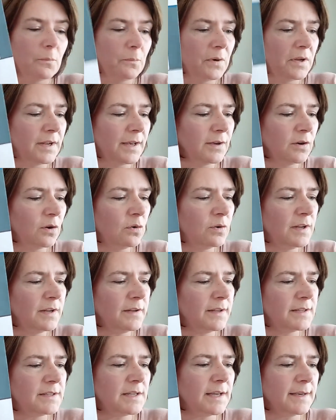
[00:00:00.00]
But I
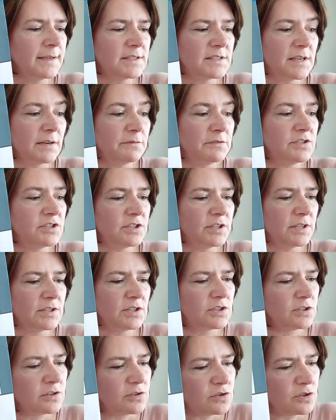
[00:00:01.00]
only did like 7
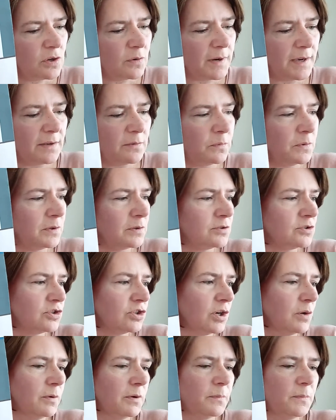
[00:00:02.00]
stitches, so I will
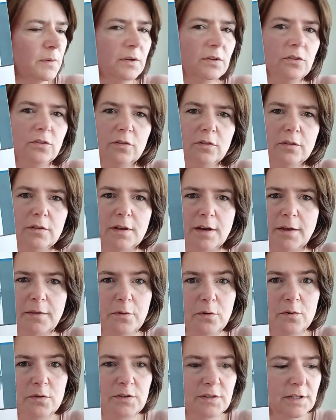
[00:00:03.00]
show it, but I
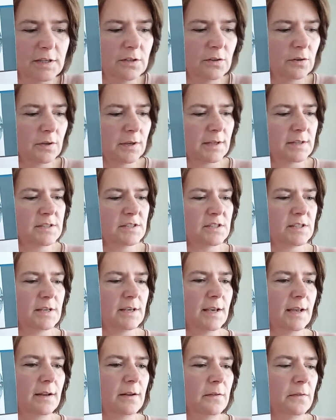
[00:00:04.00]
don't think you can
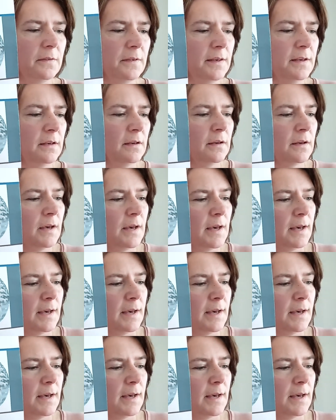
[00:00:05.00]
see anything.